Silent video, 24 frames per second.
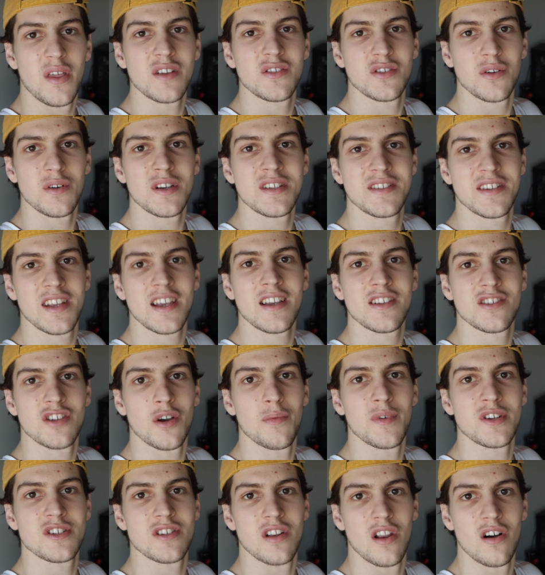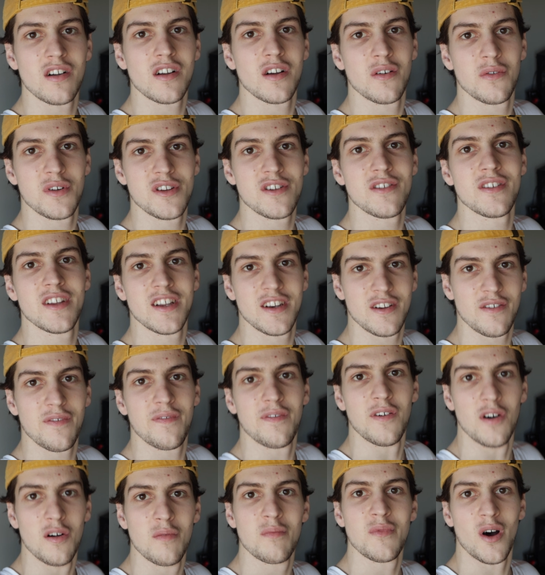Things always take so much longer when you need to
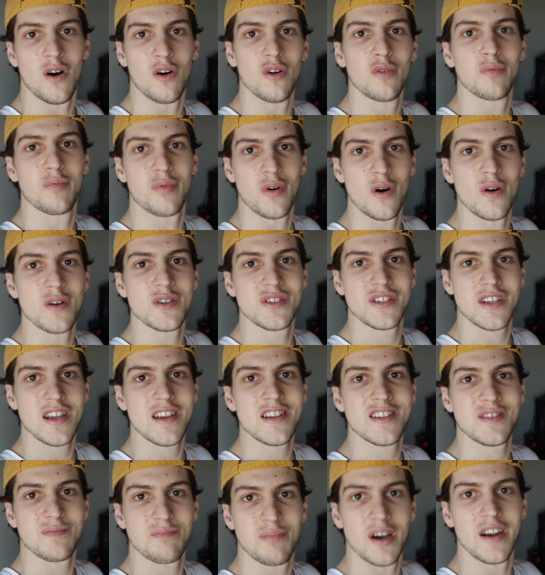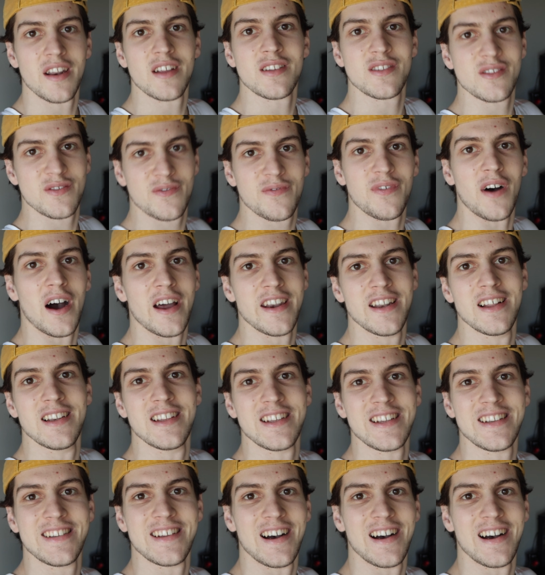film the whole process, but it's finally